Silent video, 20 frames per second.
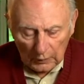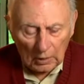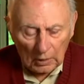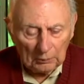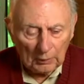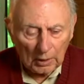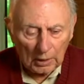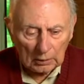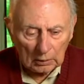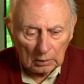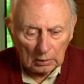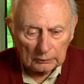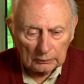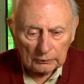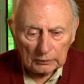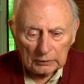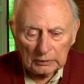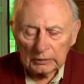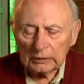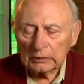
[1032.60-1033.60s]
my
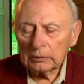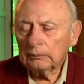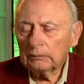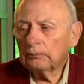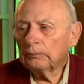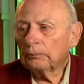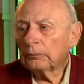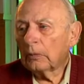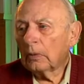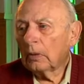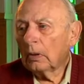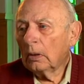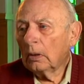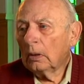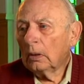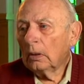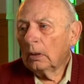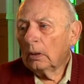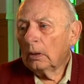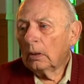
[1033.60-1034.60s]
office,
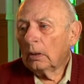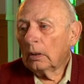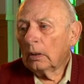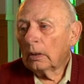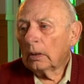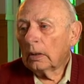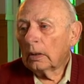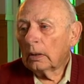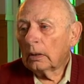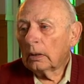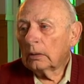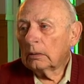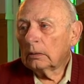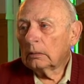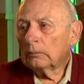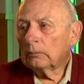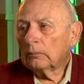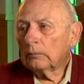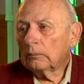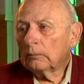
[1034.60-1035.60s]
and
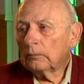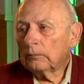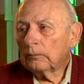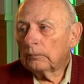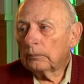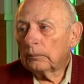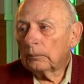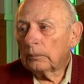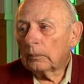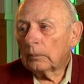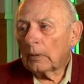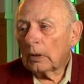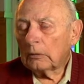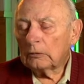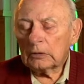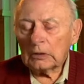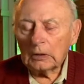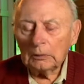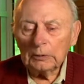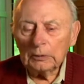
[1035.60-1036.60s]
I
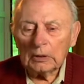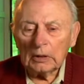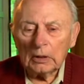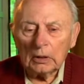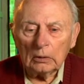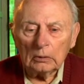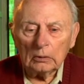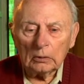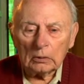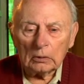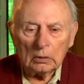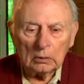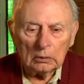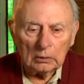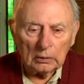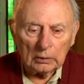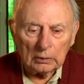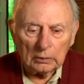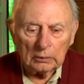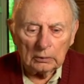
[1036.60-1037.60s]
was coming down the
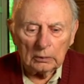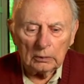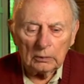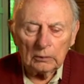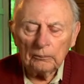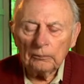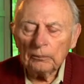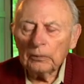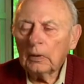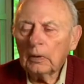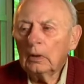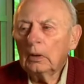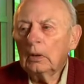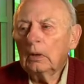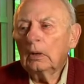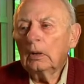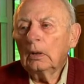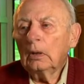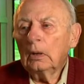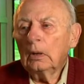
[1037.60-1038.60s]
corridor,
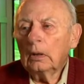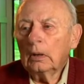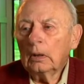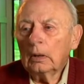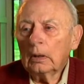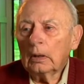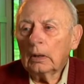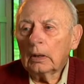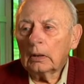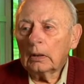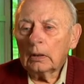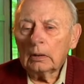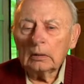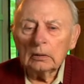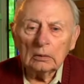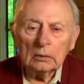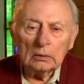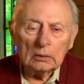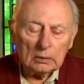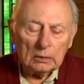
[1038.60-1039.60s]
and I
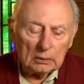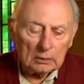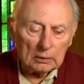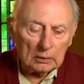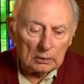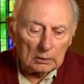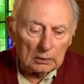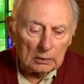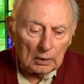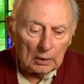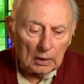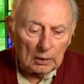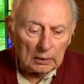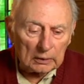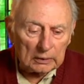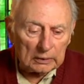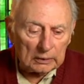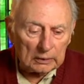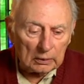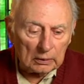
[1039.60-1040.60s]
heard God
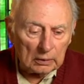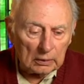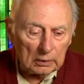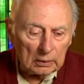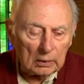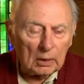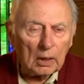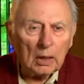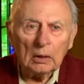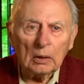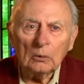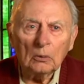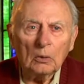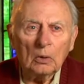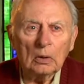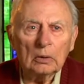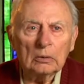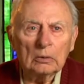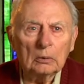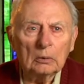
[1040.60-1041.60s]
say, "I
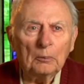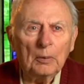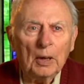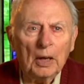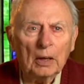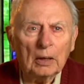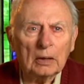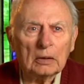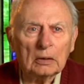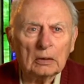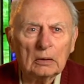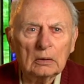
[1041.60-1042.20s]
want you back."